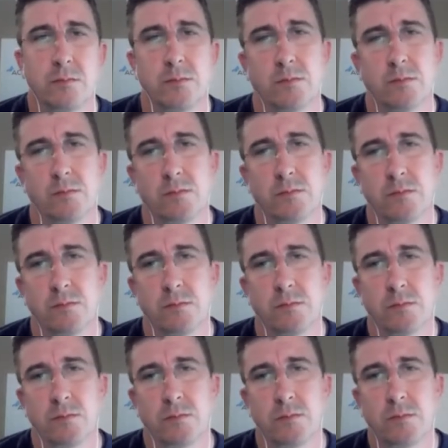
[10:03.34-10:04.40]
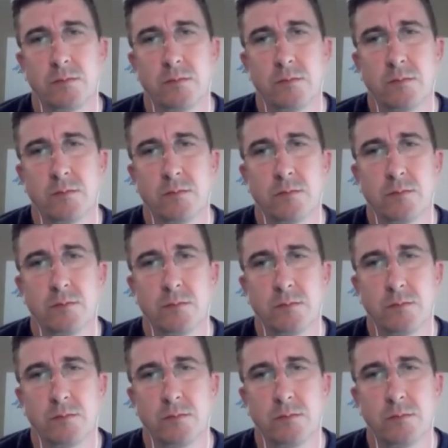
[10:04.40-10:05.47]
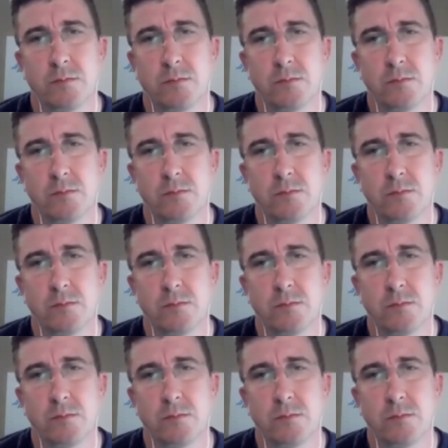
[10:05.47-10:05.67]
The person shown says nothing.